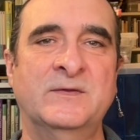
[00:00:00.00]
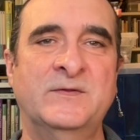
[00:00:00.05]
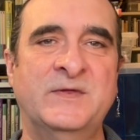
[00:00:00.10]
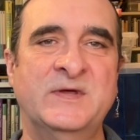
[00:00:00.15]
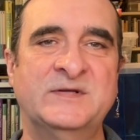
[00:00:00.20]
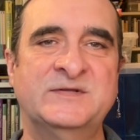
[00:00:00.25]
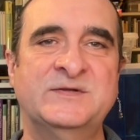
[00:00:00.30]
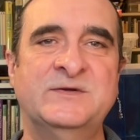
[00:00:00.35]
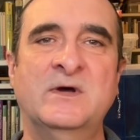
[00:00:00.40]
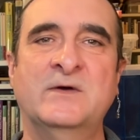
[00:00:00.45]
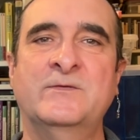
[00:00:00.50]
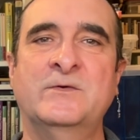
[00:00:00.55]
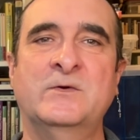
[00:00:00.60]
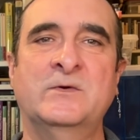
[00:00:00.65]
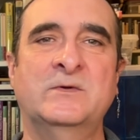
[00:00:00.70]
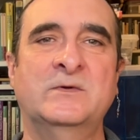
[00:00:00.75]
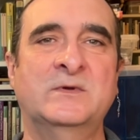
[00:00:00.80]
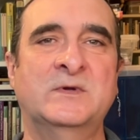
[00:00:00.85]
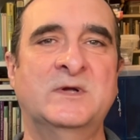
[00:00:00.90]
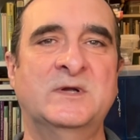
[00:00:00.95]
this
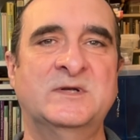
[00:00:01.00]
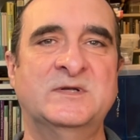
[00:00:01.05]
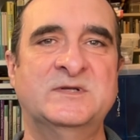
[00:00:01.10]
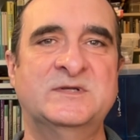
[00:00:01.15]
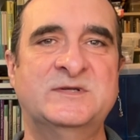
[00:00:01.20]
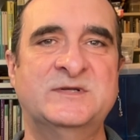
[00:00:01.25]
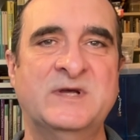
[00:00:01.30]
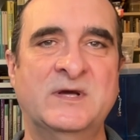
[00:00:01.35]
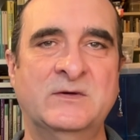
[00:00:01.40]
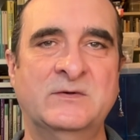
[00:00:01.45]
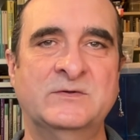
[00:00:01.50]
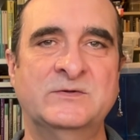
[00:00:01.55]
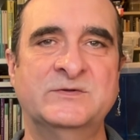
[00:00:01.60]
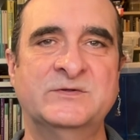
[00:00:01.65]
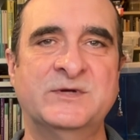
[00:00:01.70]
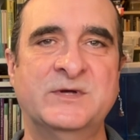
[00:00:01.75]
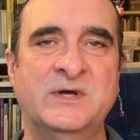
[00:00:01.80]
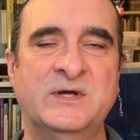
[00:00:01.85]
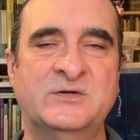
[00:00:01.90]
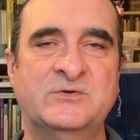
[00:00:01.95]
novel
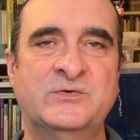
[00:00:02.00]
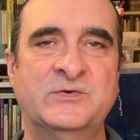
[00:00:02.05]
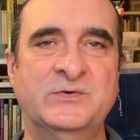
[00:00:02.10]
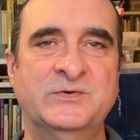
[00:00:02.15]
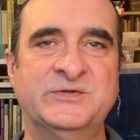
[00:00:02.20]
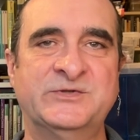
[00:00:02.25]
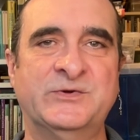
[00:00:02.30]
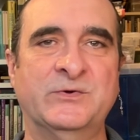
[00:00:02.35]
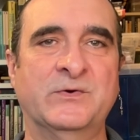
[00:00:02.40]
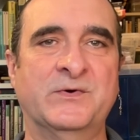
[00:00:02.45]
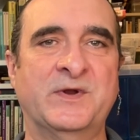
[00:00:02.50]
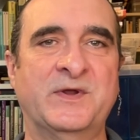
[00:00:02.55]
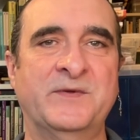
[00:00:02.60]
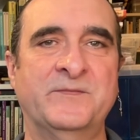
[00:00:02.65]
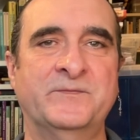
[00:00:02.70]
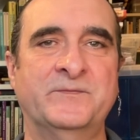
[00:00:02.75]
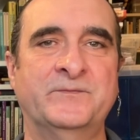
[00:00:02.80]
tells a true story.